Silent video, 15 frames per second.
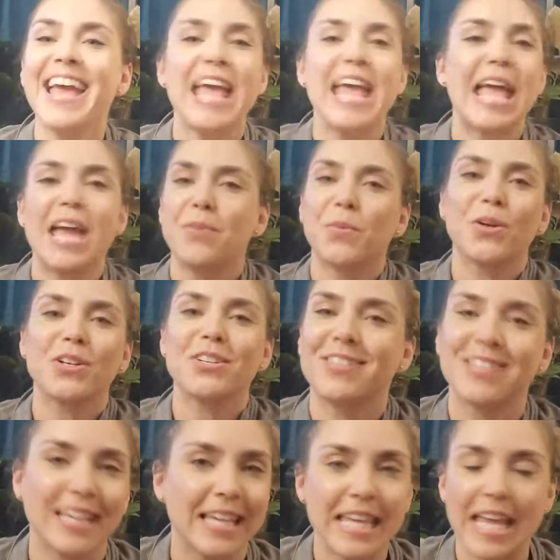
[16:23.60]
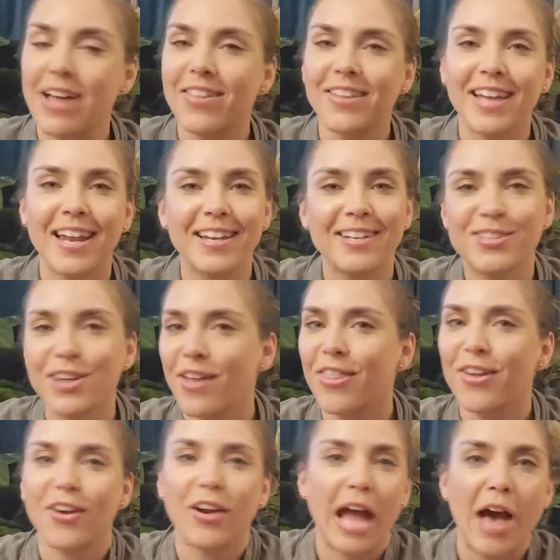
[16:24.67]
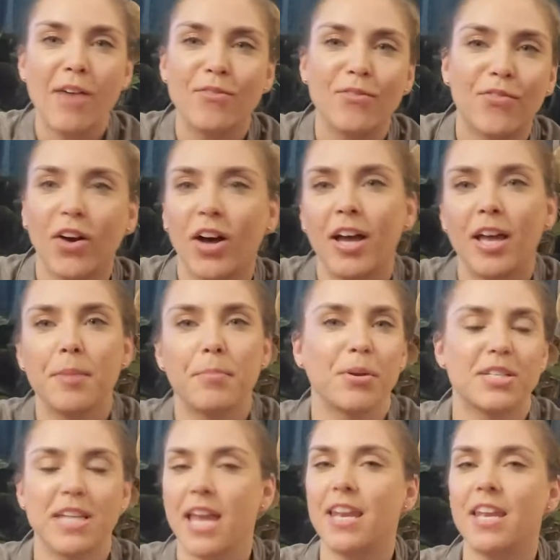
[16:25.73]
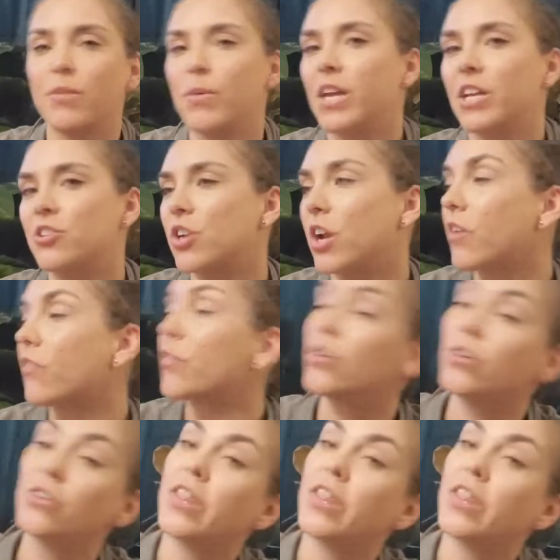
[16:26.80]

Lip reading: And we're just like yelling at each other, having fun, pretending we can share food.